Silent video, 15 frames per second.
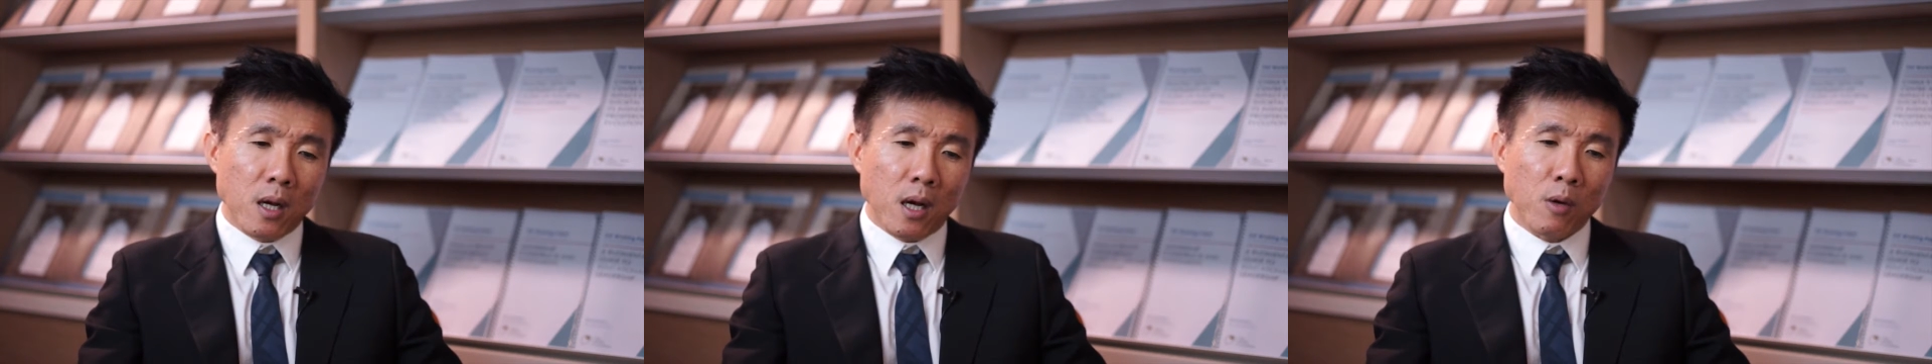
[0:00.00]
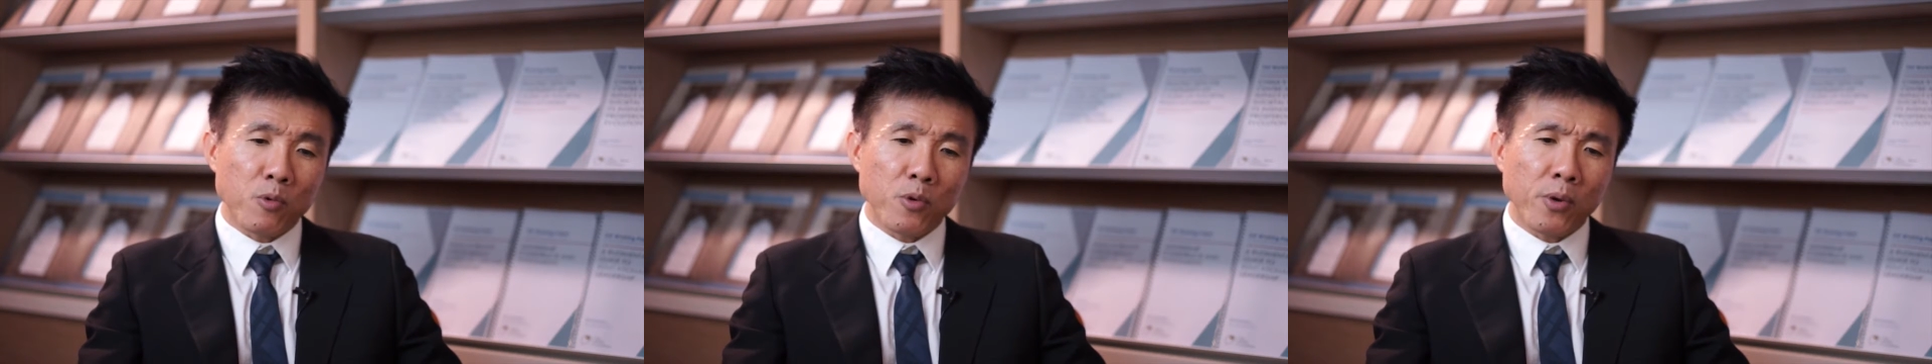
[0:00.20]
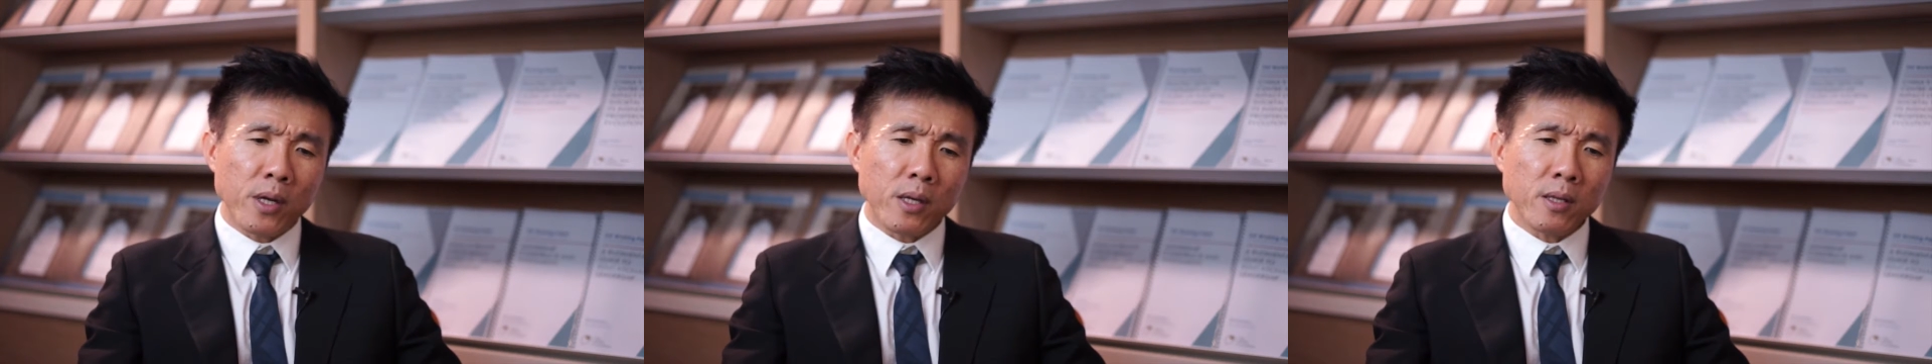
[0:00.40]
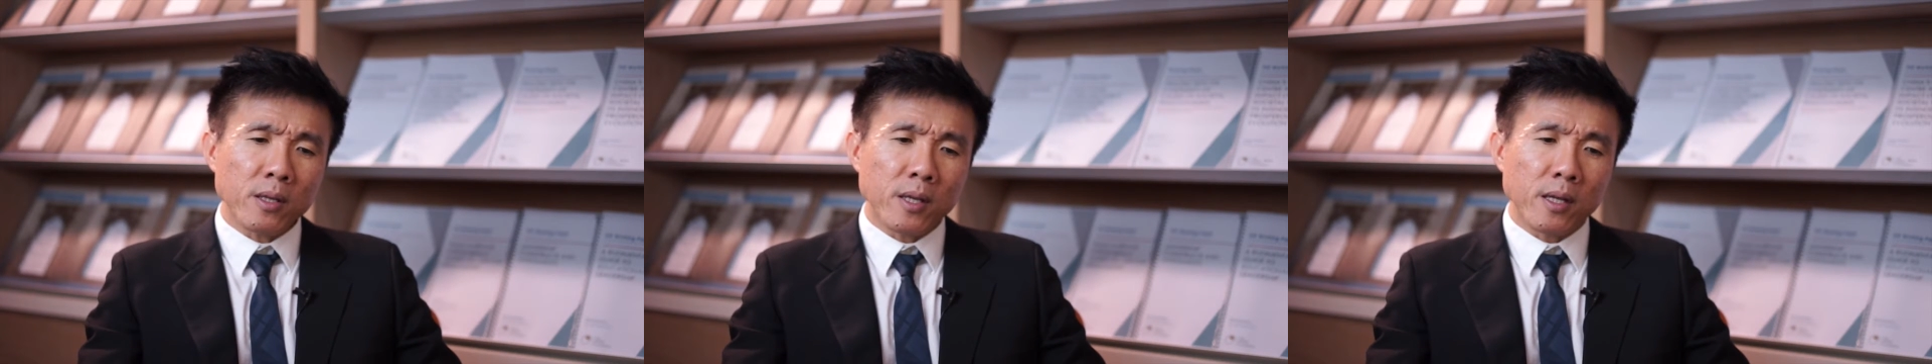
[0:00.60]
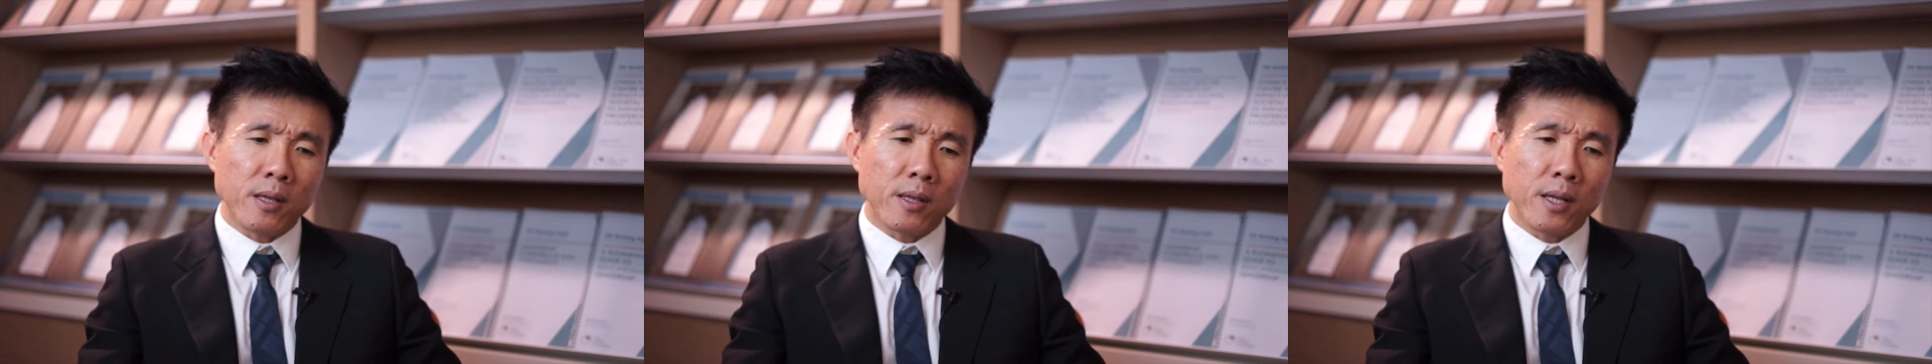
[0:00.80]
I would reckon
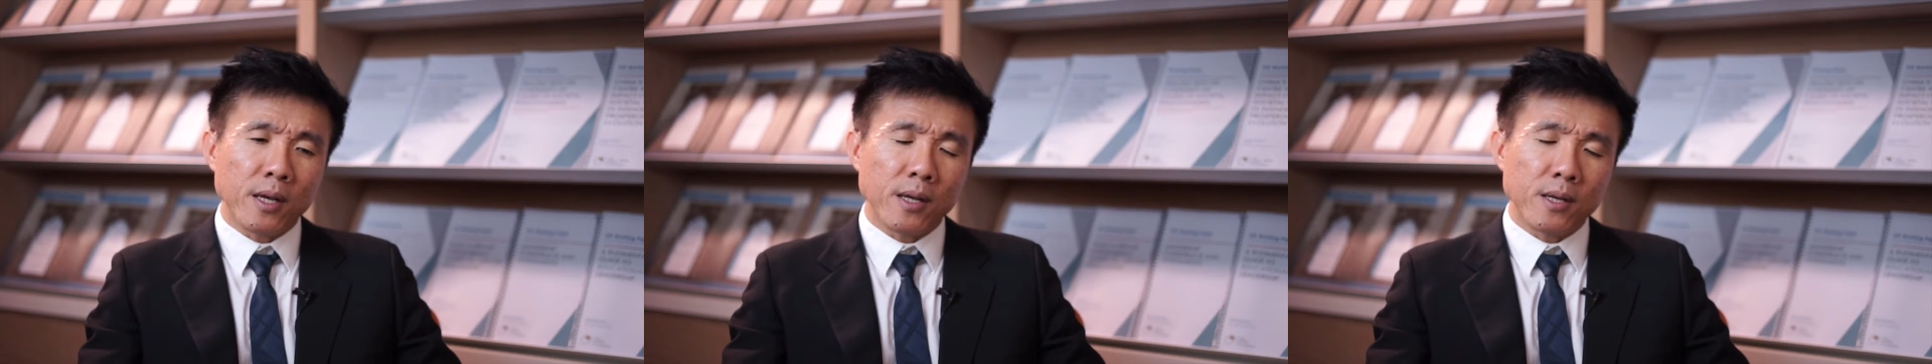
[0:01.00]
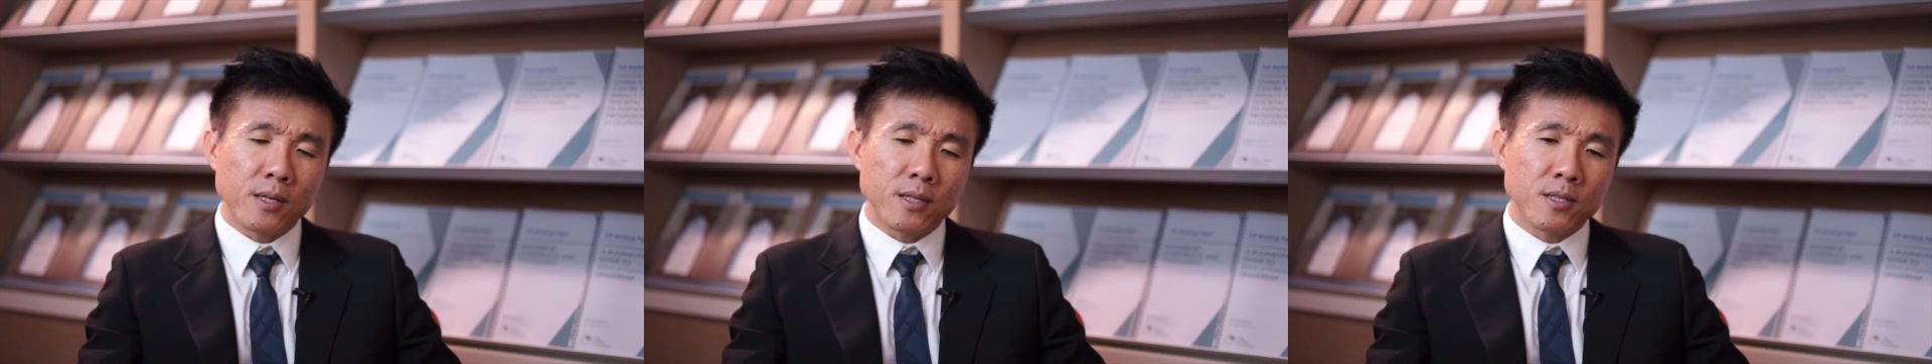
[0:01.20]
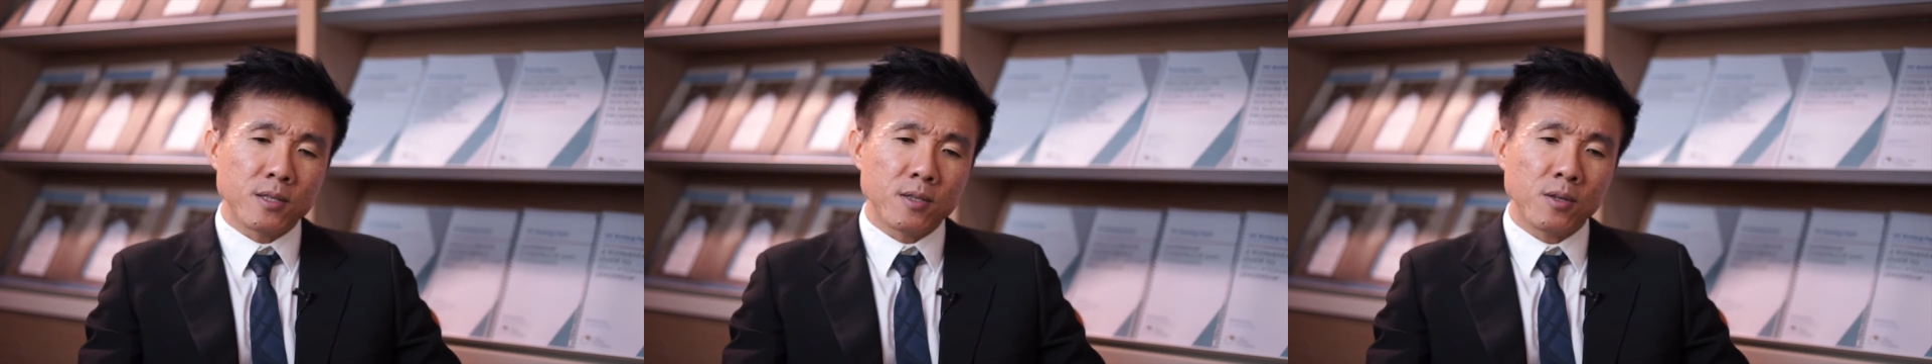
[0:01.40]
that there is